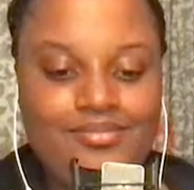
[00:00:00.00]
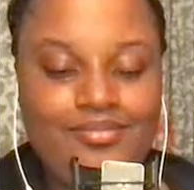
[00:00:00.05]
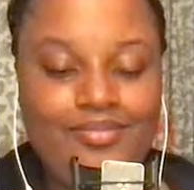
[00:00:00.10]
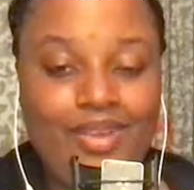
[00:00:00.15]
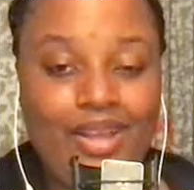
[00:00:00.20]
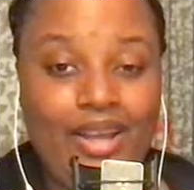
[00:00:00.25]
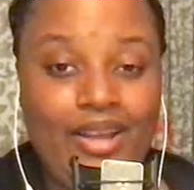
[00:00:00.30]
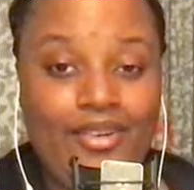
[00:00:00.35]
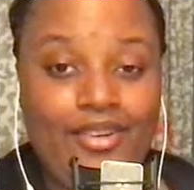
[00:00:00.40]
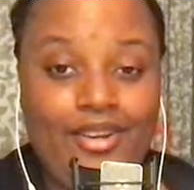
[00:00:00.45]

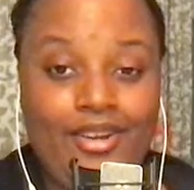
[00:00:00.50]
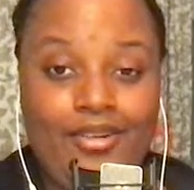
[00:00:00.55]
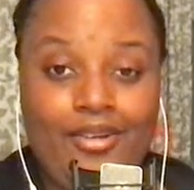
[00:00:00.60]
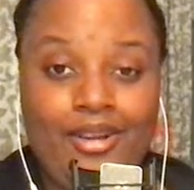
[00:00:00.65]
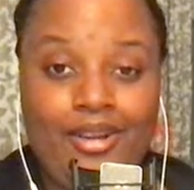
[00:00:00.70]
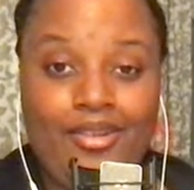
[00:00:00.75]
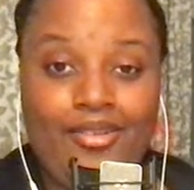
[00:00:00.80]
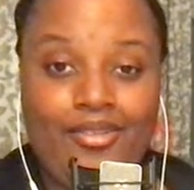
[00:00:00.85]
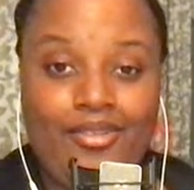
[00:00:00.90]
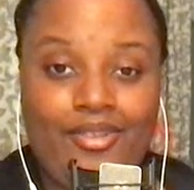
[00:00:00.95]
And here
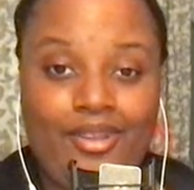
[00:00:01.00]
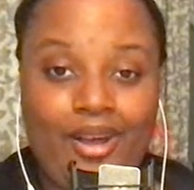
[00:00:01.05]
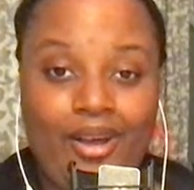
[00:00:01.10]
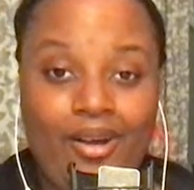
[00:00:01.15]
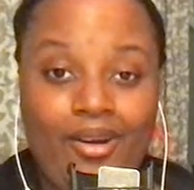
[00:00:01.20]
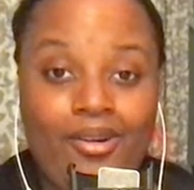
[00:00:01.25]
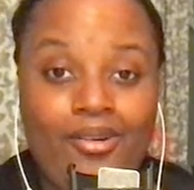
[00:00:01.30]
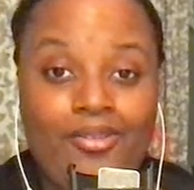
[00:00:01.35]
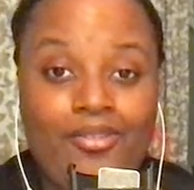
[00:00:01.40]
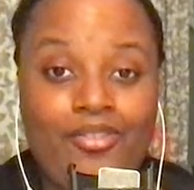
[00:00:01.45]
is the
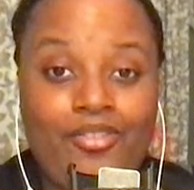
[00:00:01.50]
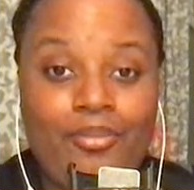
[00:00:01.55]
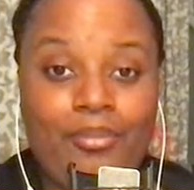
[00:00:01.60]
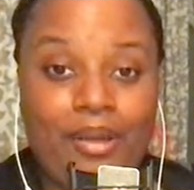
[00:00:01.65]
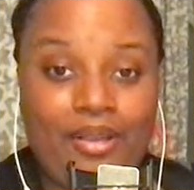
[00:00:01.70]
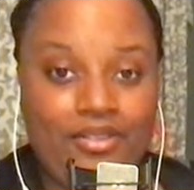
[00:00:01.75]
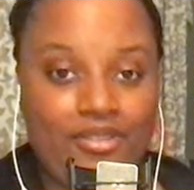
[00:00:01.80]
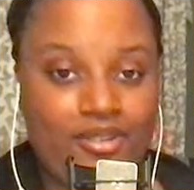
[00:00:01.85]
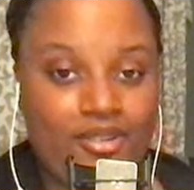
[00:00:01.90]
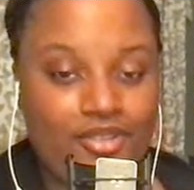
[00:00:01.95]
card's
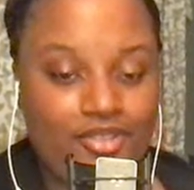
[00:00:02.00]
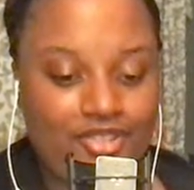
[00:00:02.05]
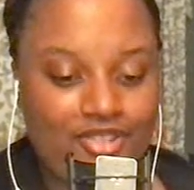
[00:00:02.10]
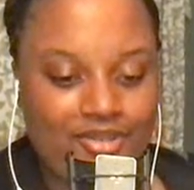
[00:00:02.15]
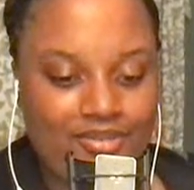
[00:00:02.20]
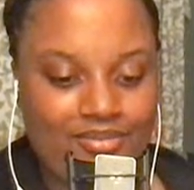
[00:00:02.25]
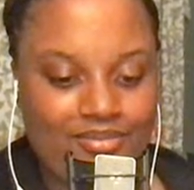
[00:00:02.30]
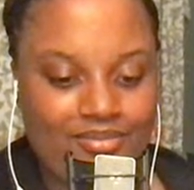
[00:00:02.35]
message.